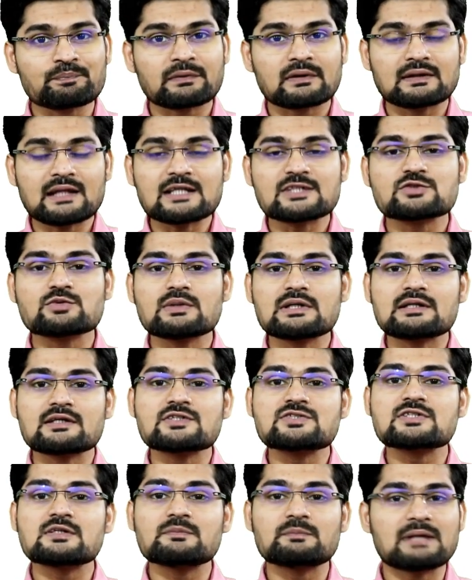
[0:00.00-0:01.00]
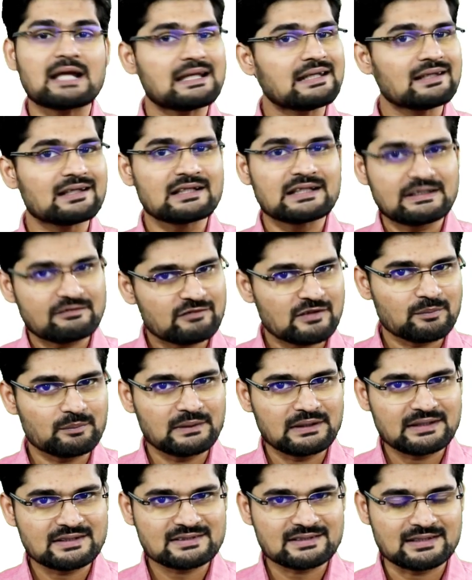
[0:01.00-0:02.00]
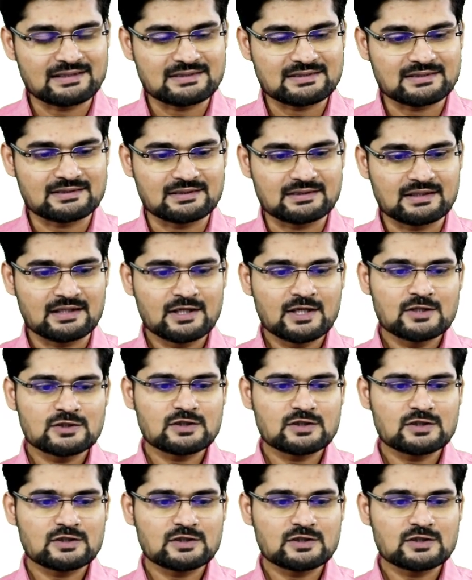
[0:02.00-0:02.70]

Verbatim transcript: That's where regional planning and development is concerned.